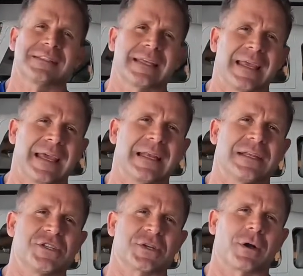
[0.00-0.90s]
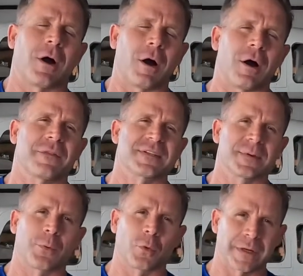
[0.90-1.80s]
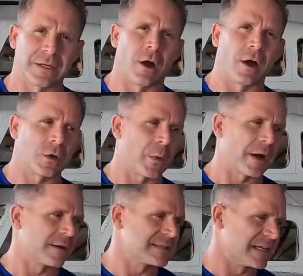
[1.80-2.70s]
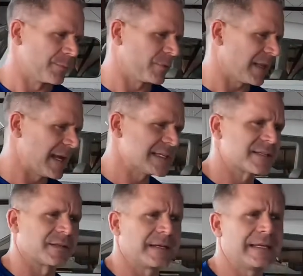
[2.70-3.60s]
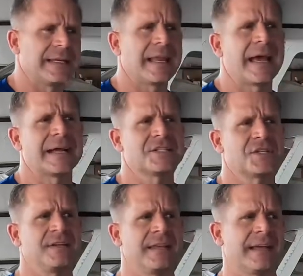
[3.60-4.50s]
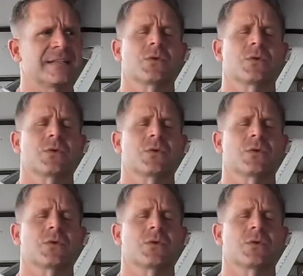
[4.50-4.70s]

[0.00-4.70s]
again, ensure all the supporting hardware is in place, the leading edge, dents,